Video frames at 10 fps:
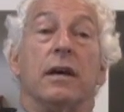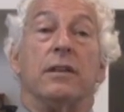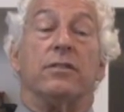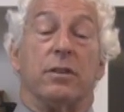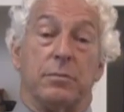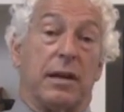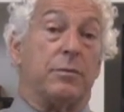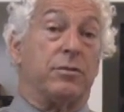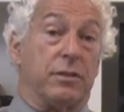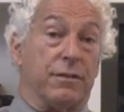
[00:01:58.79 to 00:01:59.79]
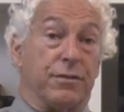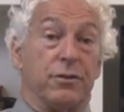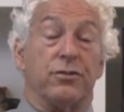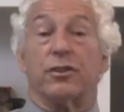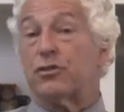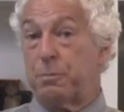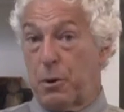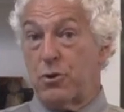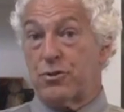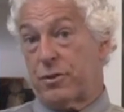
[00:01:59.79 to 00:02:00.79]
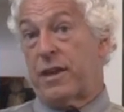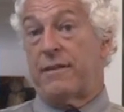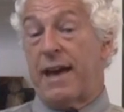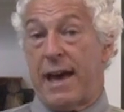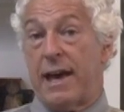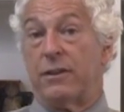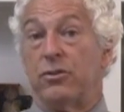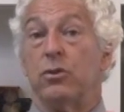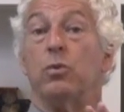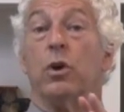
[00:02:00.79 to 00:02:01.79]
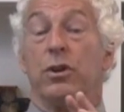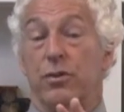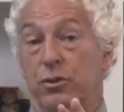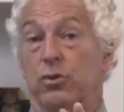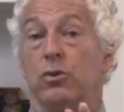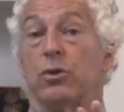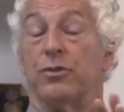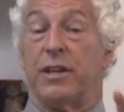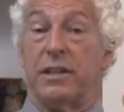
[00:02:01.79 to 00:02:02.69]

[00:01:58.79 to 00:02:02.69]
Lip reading: it's sometimes the first exposure they've had to what are the tools